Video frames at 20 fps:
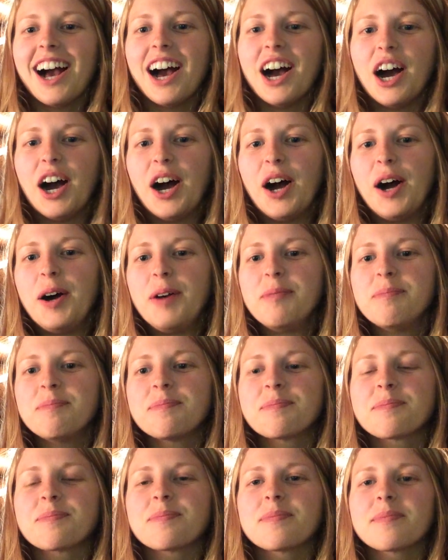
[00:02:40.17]
um,
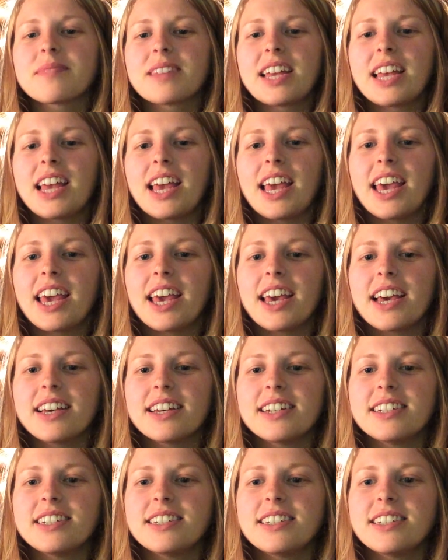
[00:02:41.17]

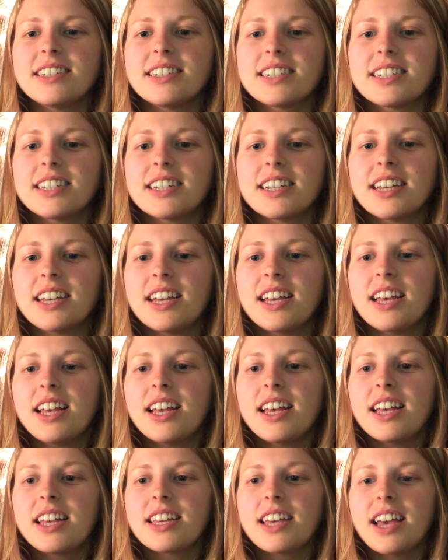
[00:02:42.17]
and
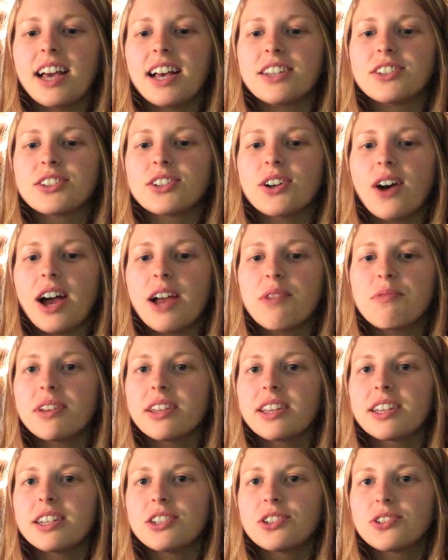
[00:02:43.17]
yeah, so I
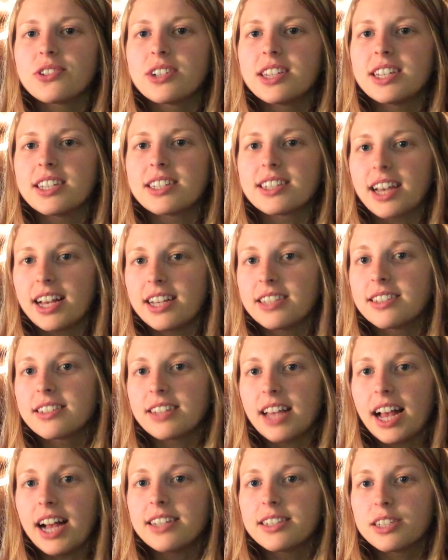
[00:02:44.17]
really enjoyed this
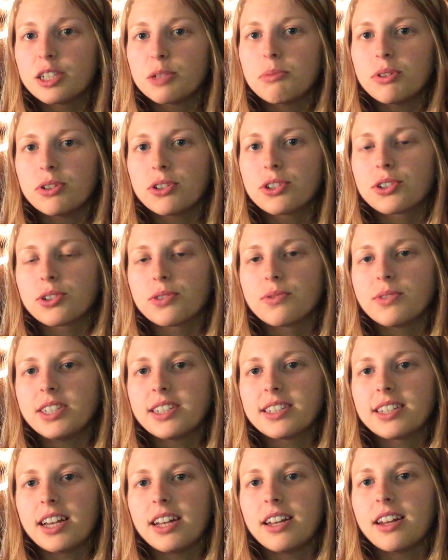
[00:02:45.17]
as an emotional
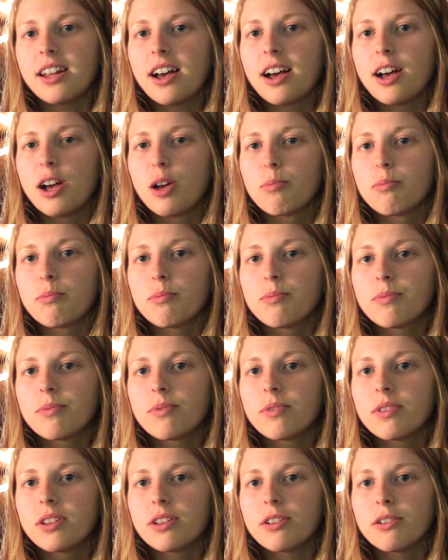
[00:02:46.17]
reset
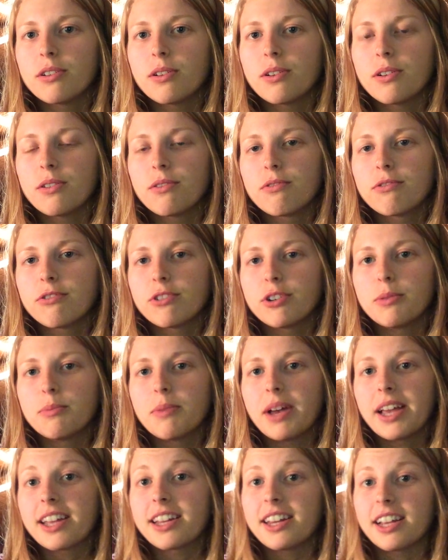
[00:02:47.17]
for
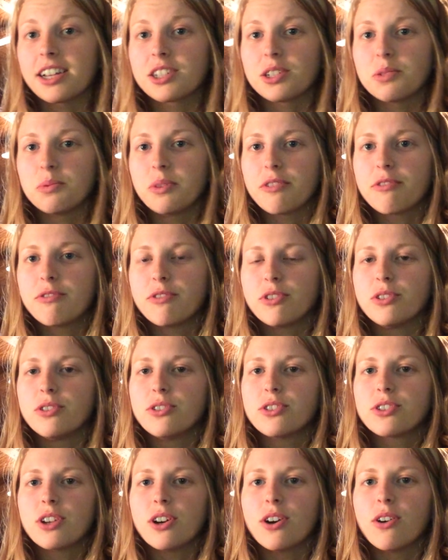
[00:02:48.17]
my connection with
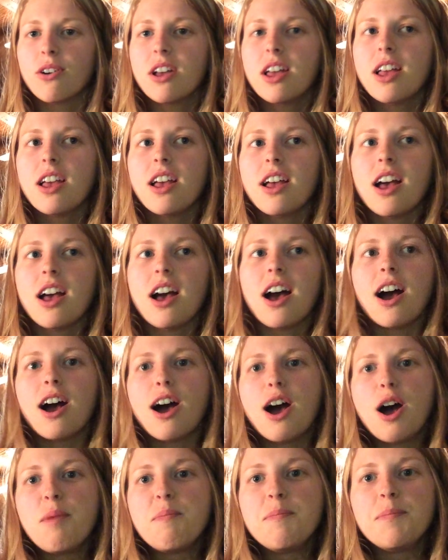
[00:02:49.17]
food. So,
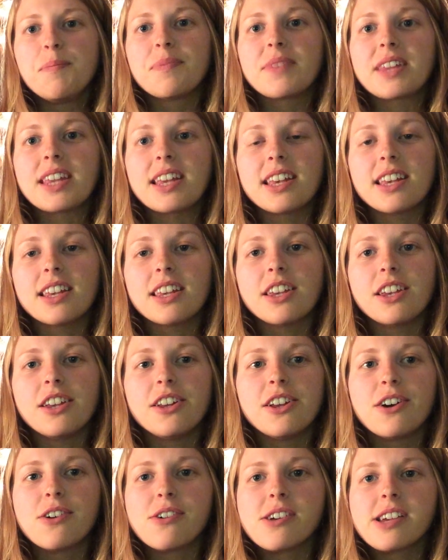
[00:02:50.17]
um, you
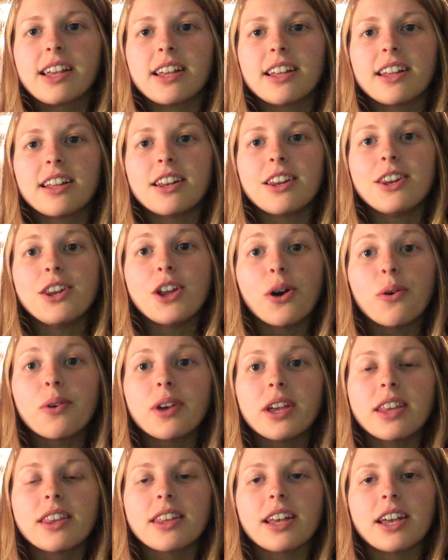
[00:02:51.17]
know,
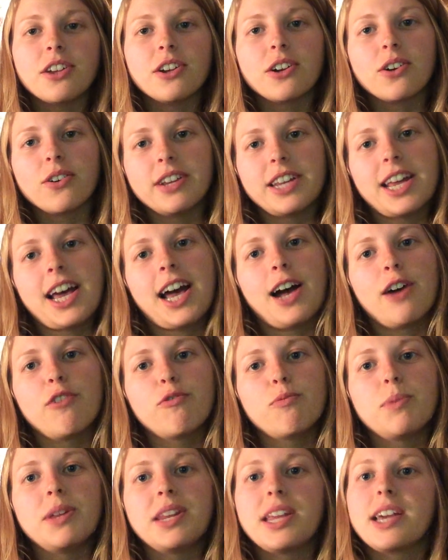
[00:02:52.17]
knowing that you're going to
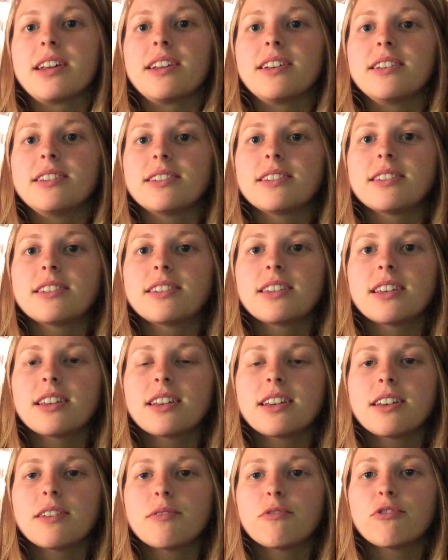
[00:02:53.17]
have bananas
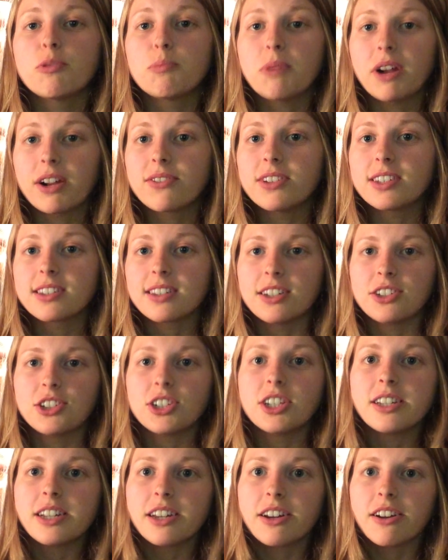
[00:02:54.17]
for breakfast, lunch,
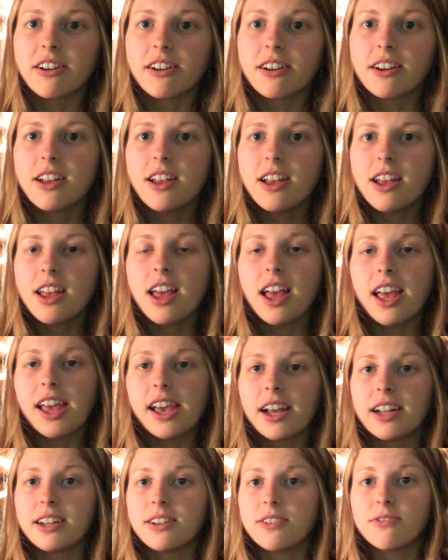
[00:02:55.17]
and dinner,
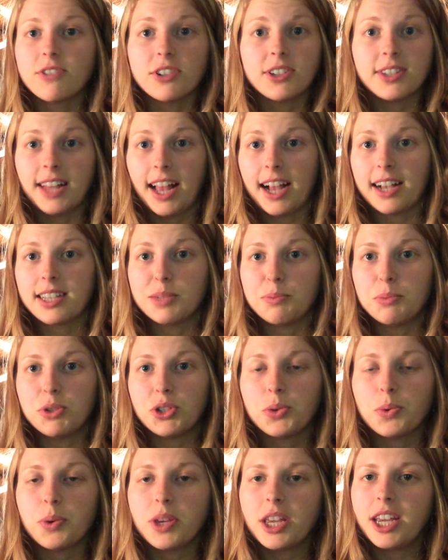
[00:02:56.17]
and for snacks in
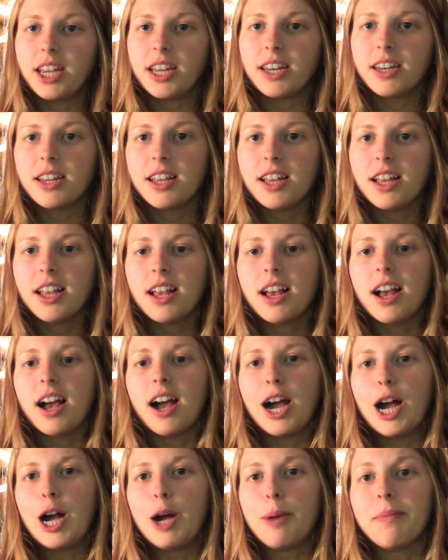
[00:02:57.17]
between,
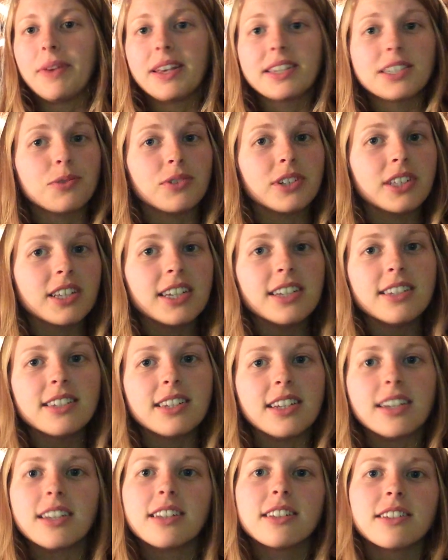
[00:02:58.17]
makes it really
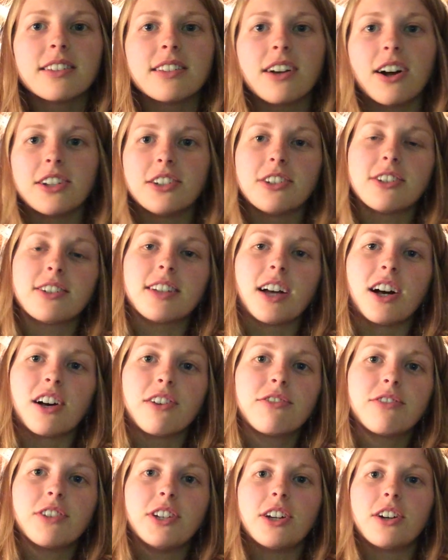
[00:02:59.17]
easy on
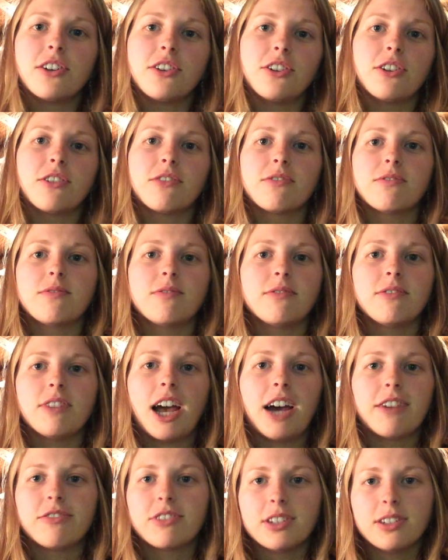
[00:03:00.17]
yourself. You don't
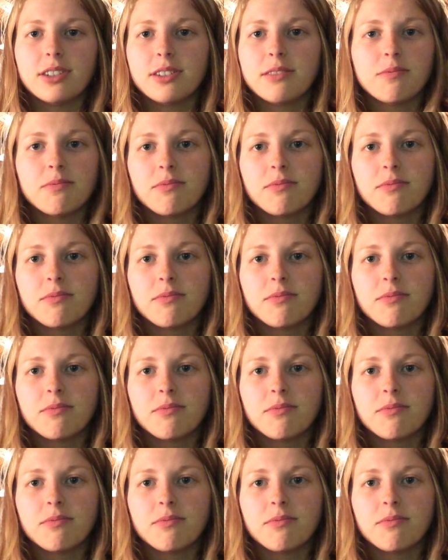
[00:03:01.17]
have to